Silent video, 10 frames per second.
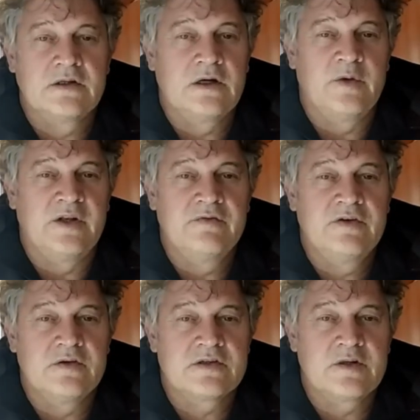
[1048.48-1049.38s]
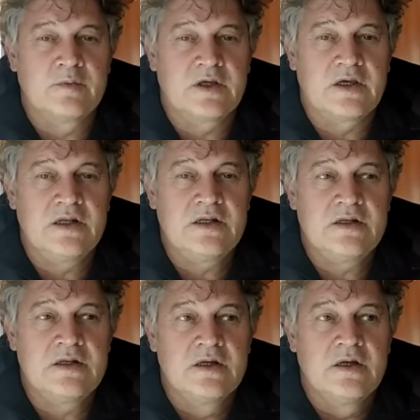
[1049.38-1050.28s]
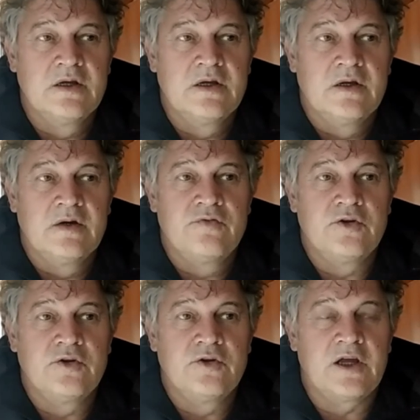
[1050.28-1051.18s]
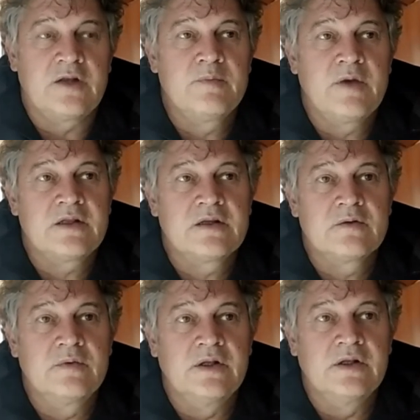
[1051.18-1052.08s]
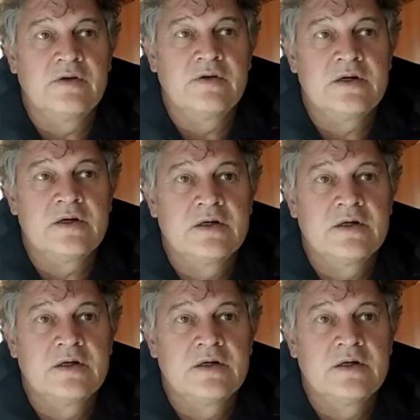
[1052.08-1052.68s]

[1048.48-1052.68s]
yeah, we never used them again. For that matter, we never